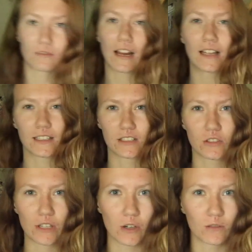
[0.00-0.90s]
I Let
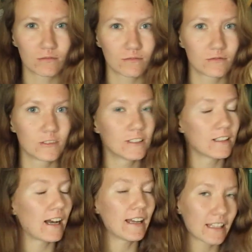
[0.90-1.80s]
You Go.
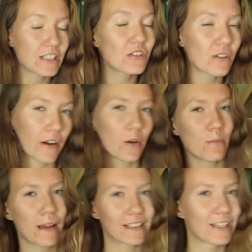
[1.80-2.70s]
I Let You Go
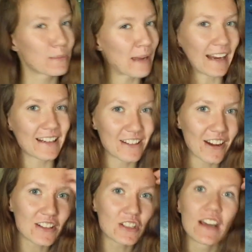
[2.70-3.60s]
by Claire
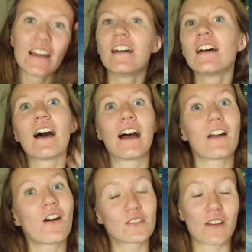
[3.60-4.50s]
McIntosh. I
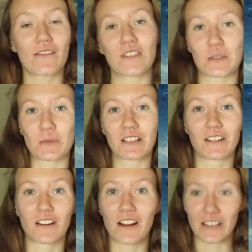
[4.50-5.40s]
also have this one
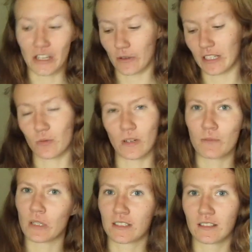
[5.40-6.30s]
on audio, and it's one
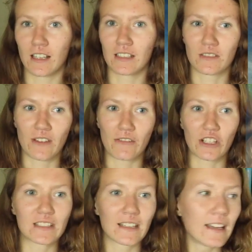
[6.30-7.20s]
of BooksAndLala's
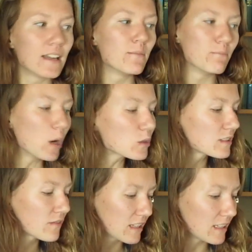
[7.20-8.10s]
favorites.
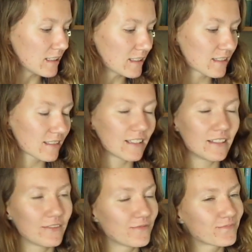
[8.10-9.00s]
Most of these,
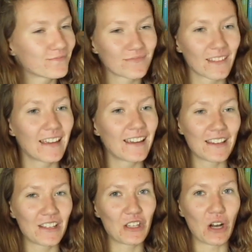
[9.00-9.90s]

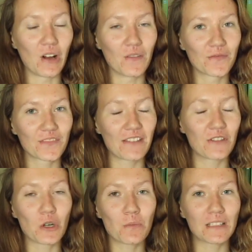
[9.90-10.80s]
y'all, if
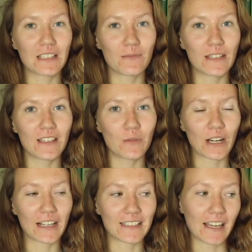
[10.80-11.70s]
you don't believe me
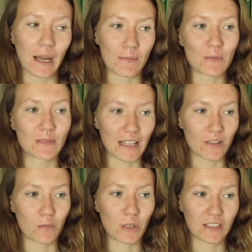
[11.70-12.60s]
when I say I'm
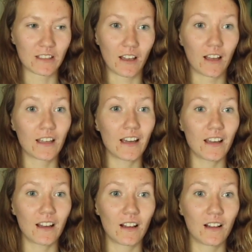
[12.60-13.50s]
obsessed with BooksAndLala,
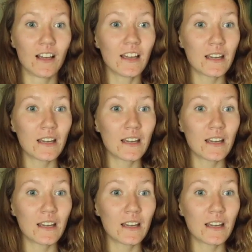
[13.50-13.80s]
I'll